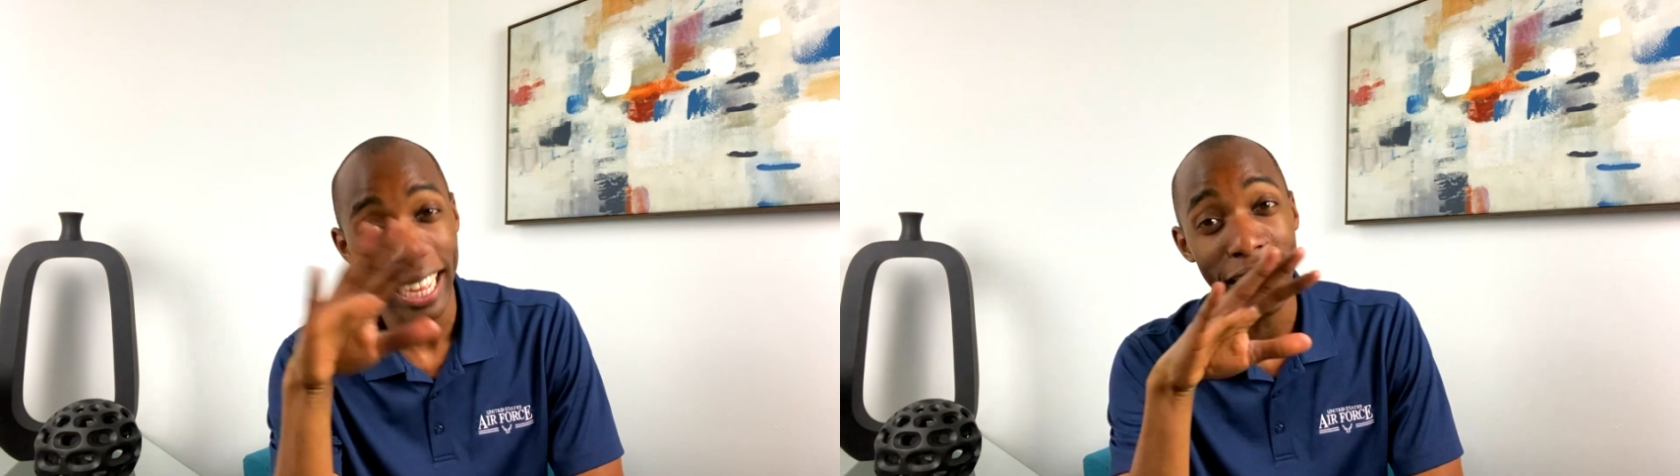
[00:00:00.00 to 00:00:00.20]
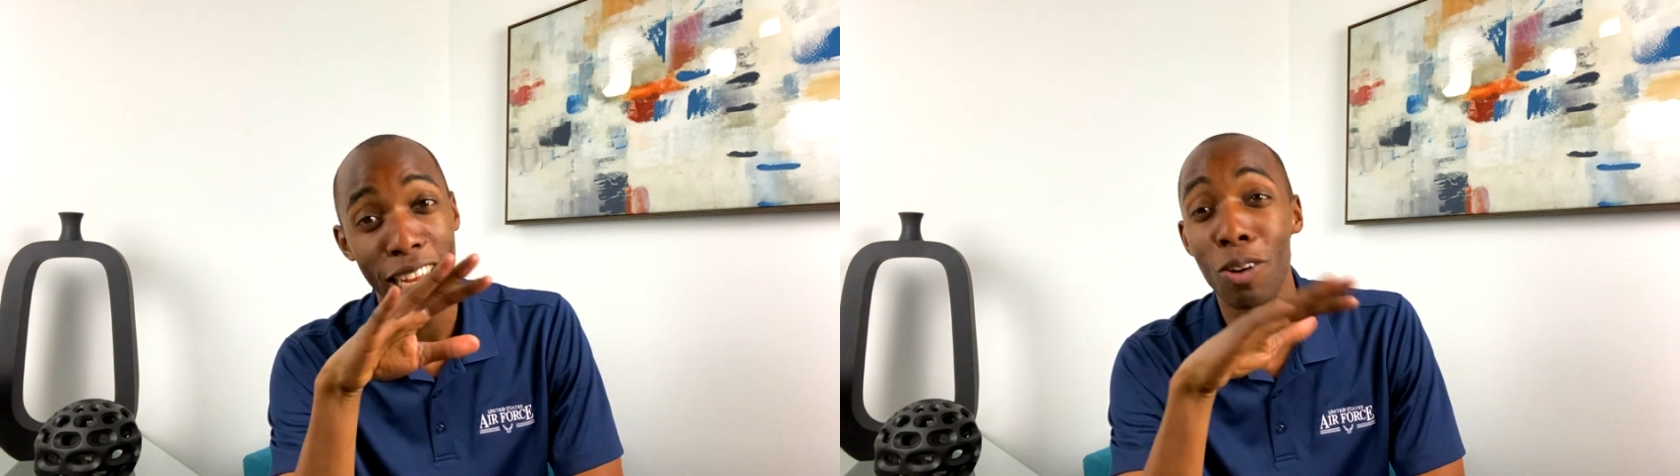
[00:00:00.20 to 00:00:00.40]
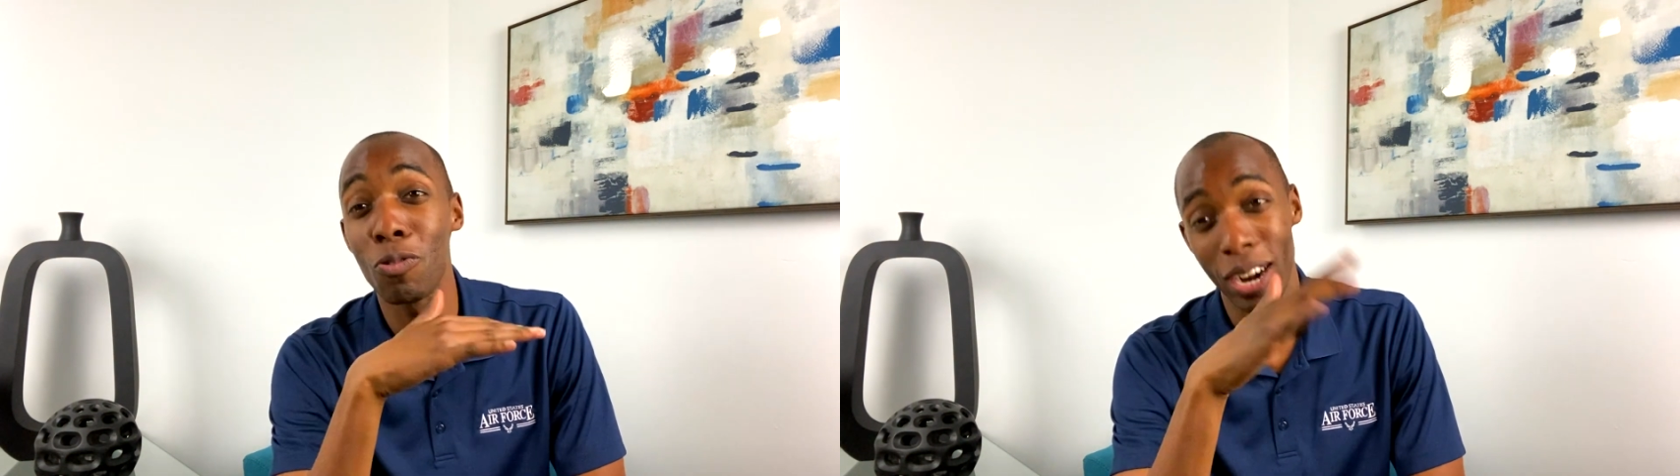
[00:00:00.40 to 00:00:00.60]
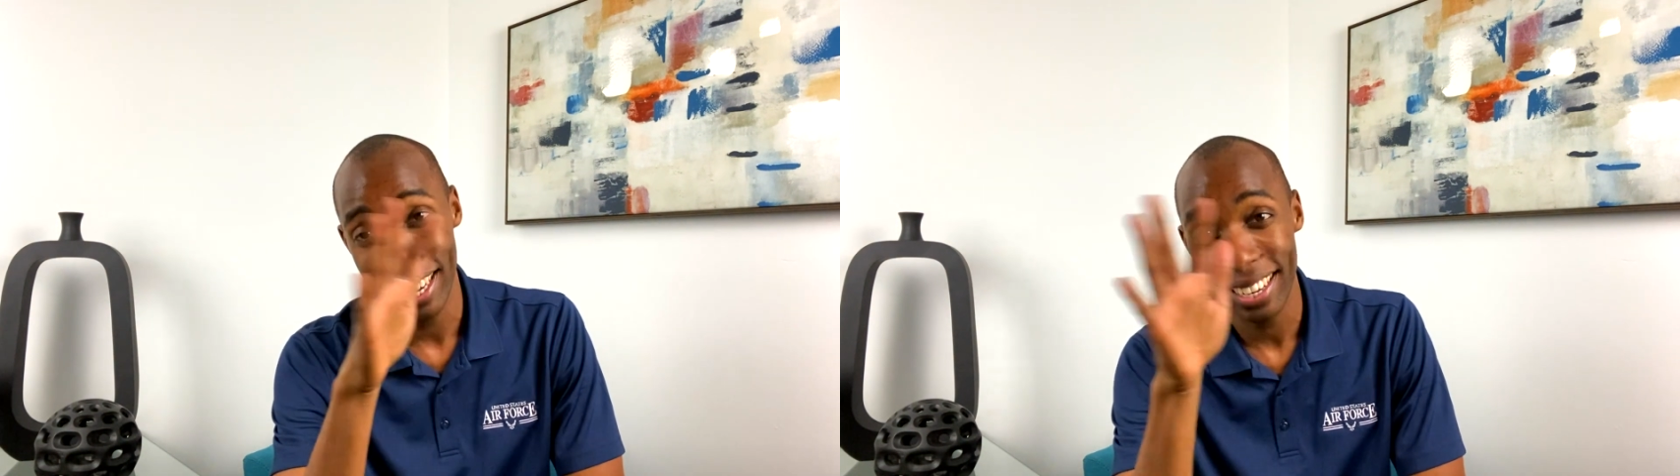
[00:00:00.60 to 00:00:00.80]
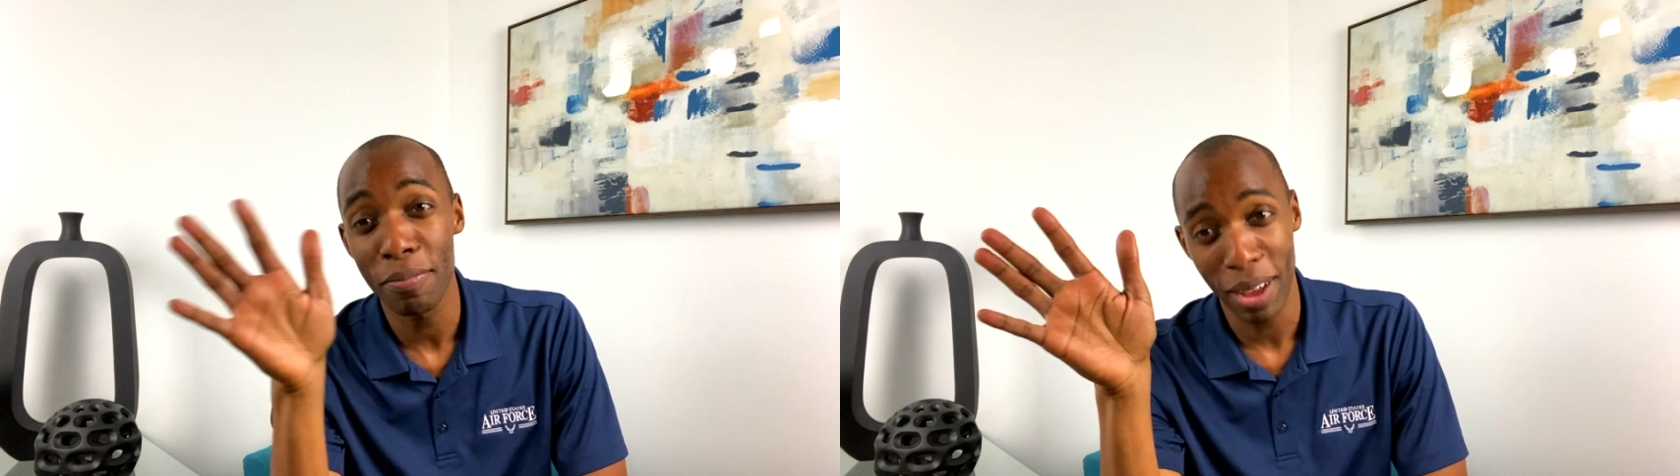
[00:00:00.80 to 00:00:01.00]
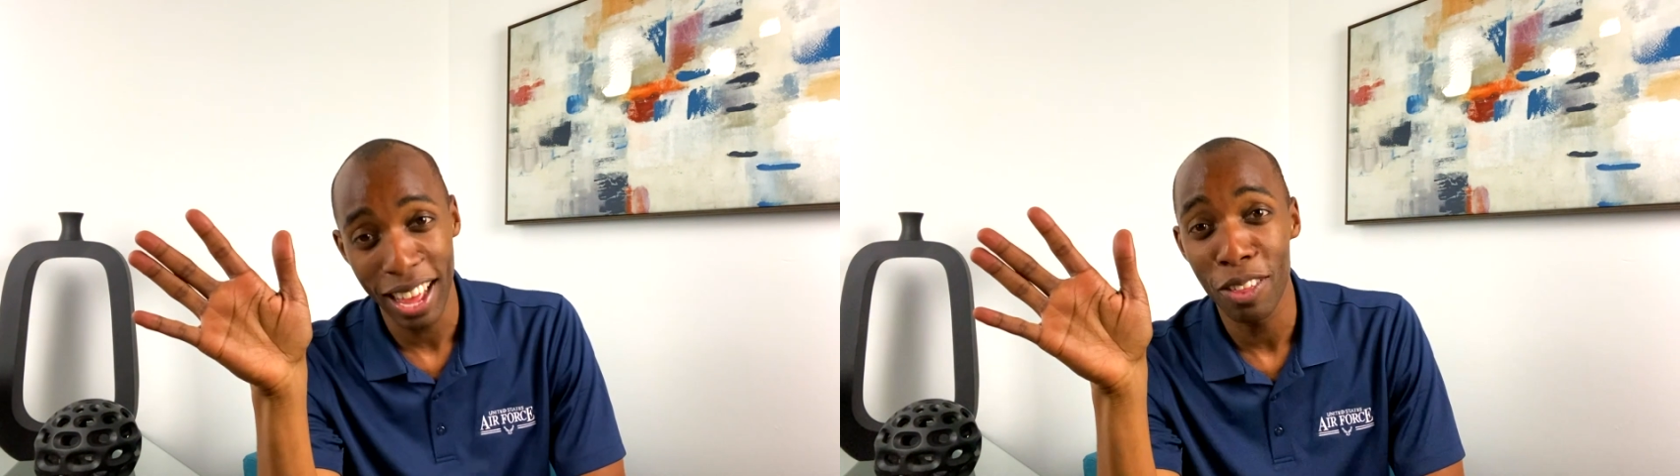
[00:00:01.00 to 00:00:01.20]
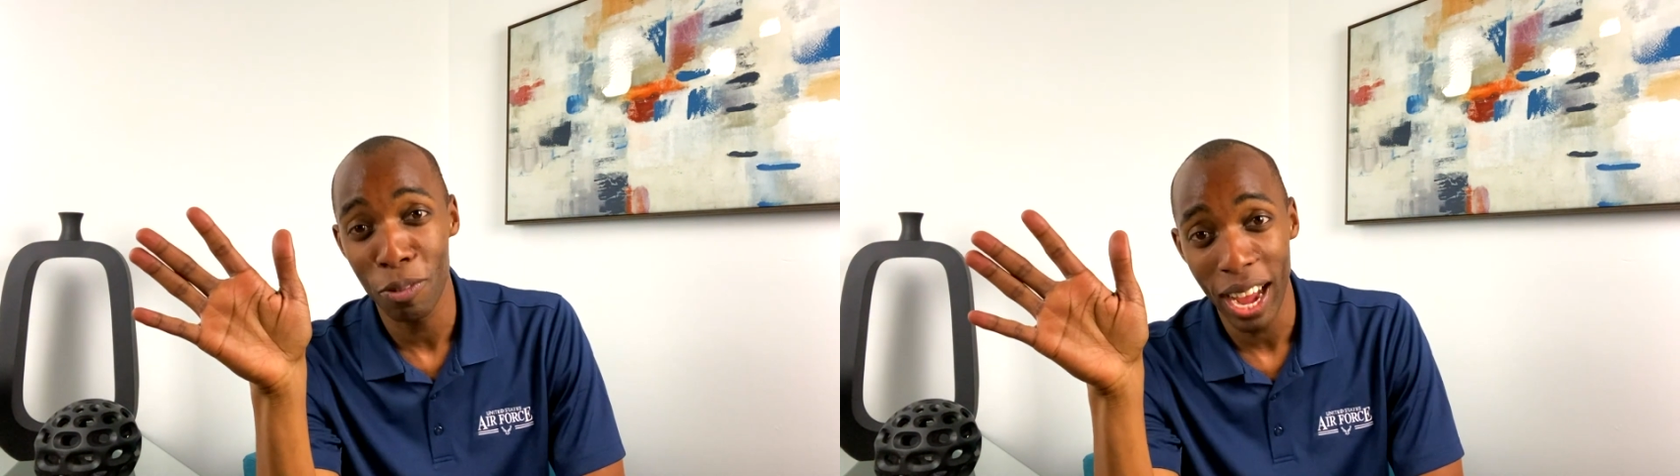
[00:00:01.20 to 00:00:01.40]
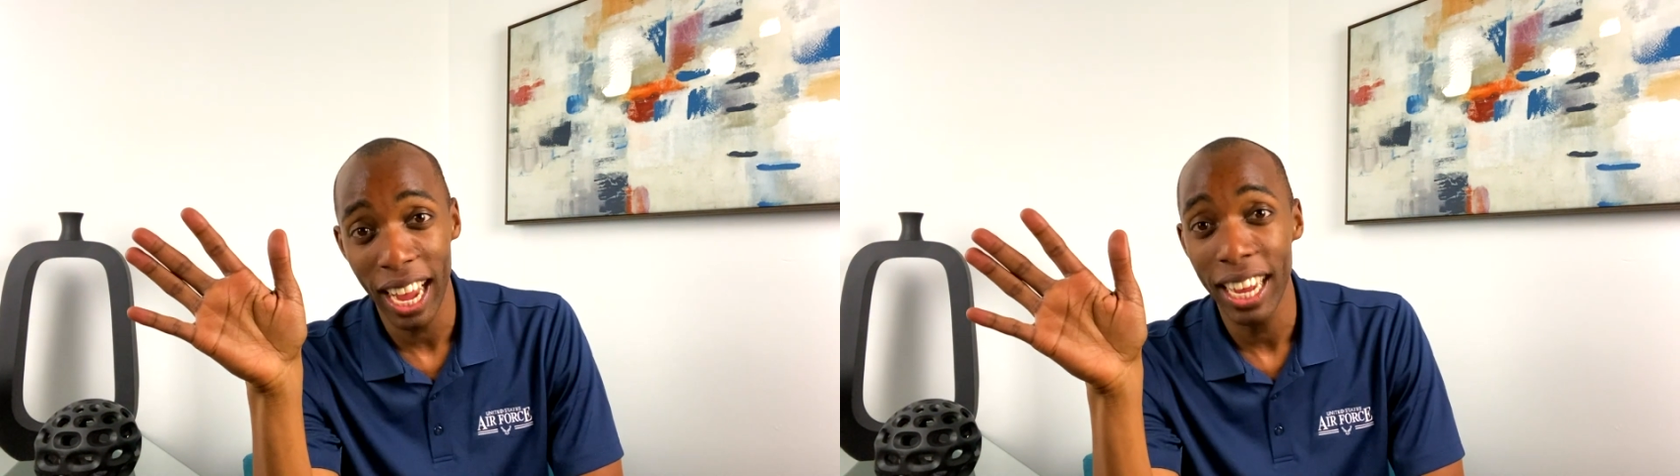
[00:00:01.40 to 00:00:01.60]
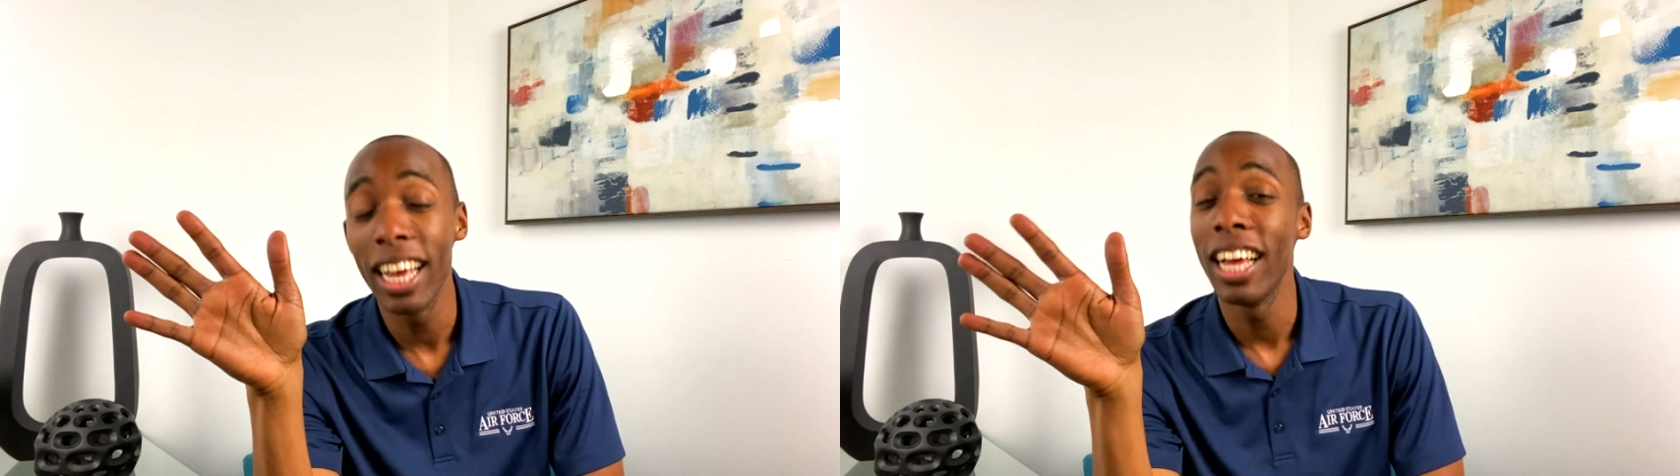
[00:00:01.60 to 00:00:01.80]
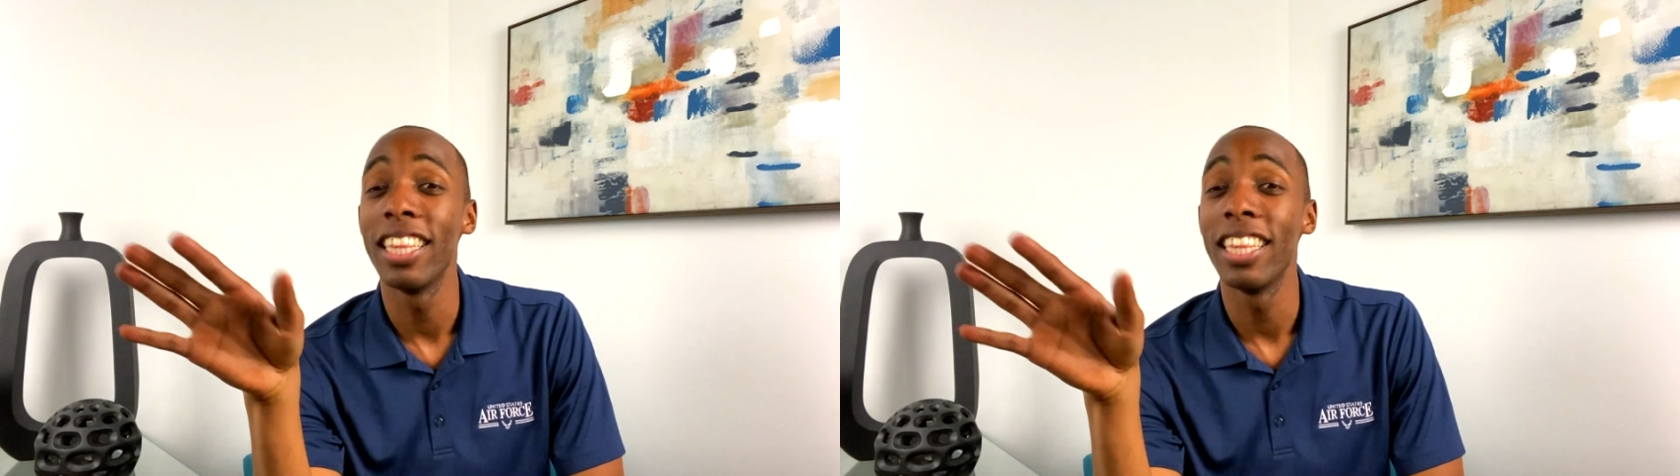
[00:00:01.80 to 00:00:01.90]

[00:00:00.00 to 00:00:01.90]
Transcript: any race, by the way.